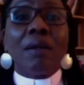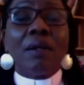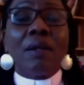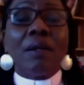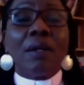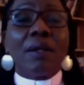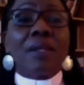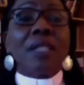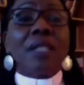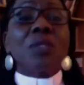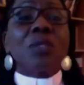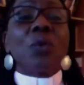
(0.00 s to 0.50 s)

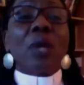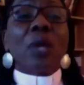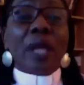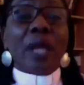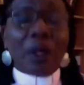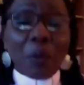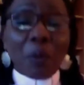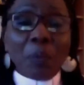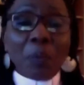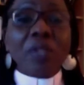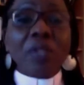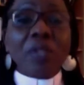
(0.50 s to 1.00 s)
that will
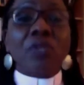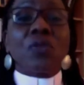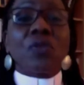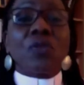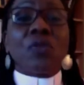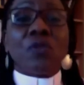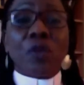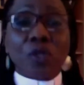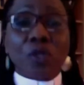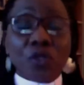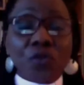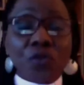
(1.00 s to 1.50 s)
help us to
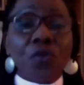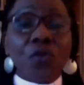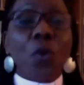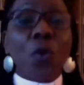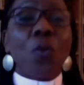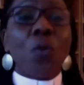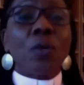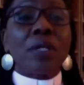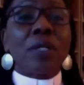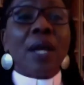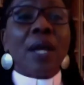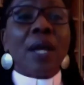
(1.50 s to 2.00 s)
forge
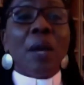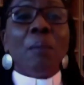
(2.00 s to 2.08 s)
forward.